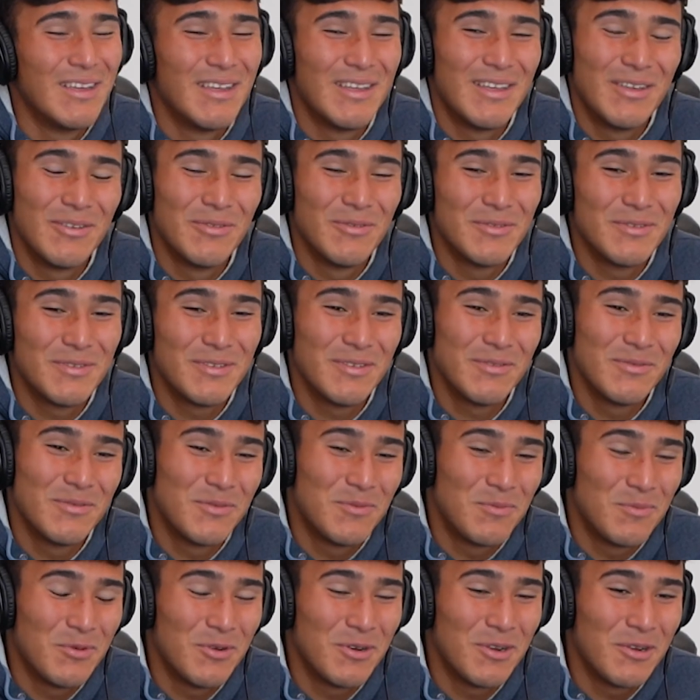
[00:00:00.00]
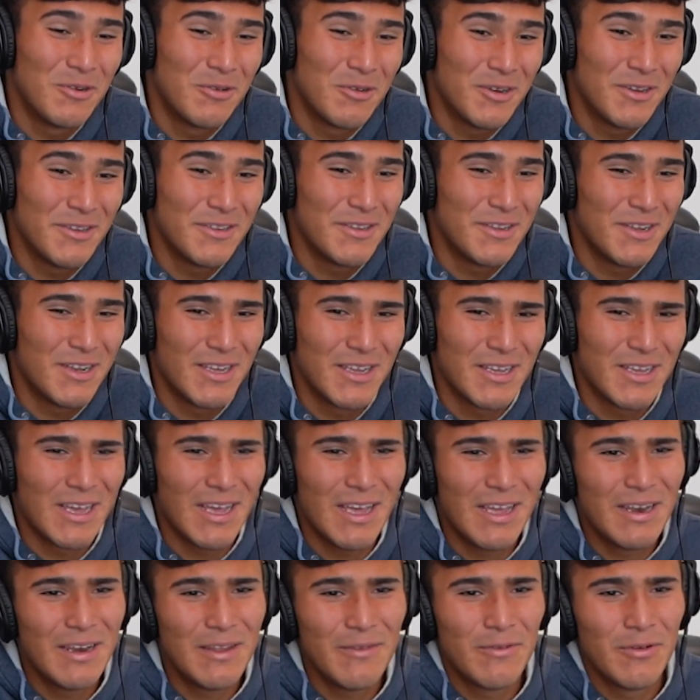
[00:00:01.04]
It was pretty crazy. Like,
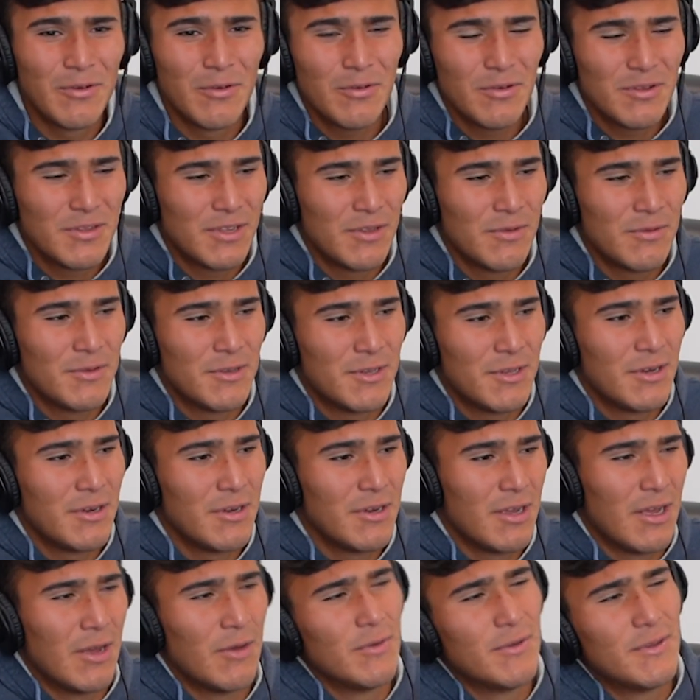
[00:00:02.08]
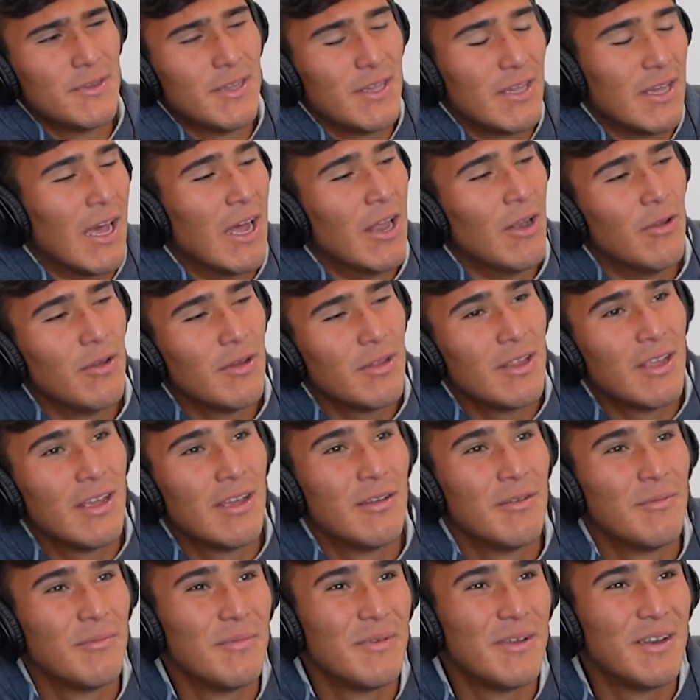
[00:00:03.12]
I didn't even notice he was there. I was like, I looked at
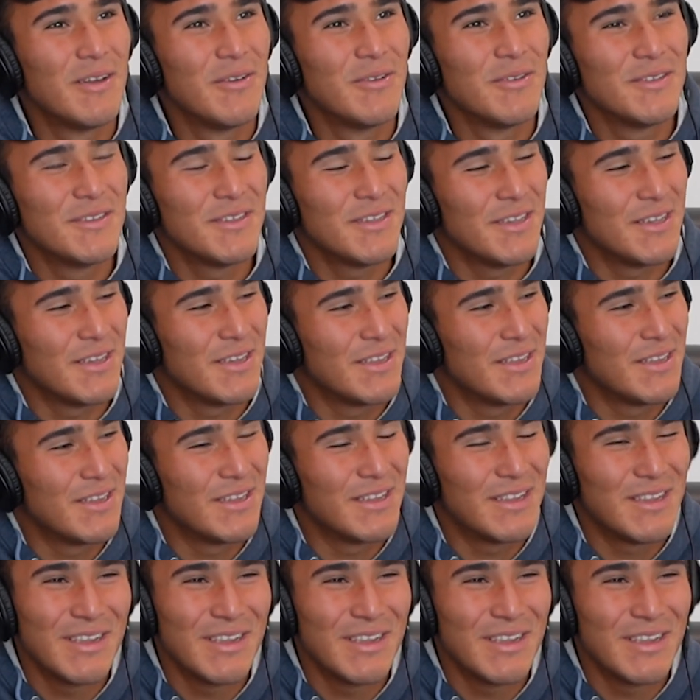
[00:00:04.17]
him and I was like,